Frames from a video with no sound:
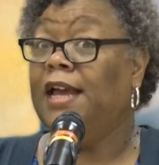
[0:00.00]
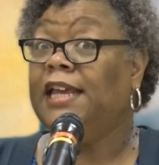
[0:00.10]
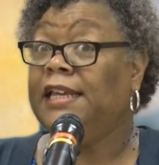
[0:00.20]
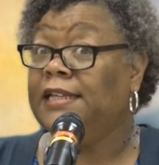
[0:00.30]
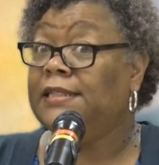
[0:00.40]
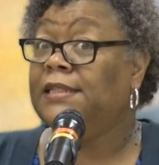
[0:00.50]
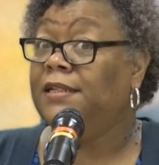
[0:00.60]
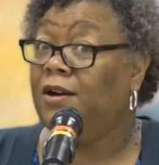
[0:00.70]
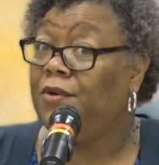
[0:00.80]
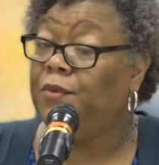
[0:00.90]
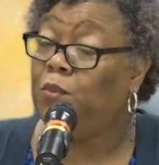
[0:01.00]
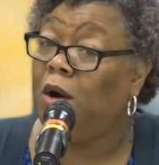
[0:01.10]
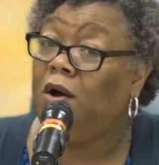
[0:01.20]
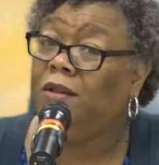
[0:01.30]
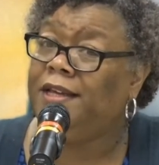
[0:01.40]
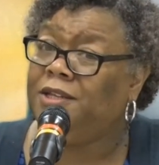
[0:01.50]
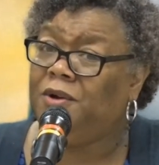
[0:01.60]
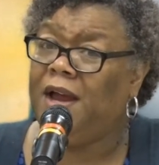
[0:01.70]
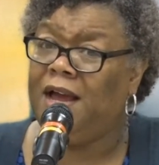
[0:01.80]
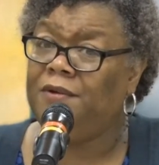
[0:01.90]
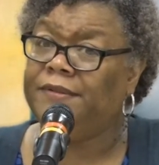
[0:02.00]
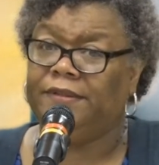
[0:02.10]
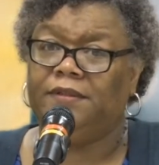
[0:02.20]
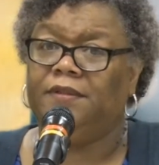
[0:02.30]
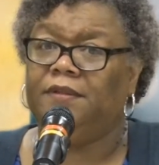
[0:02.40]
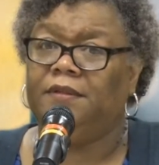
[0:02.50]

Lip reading: Is it on the wall at your house?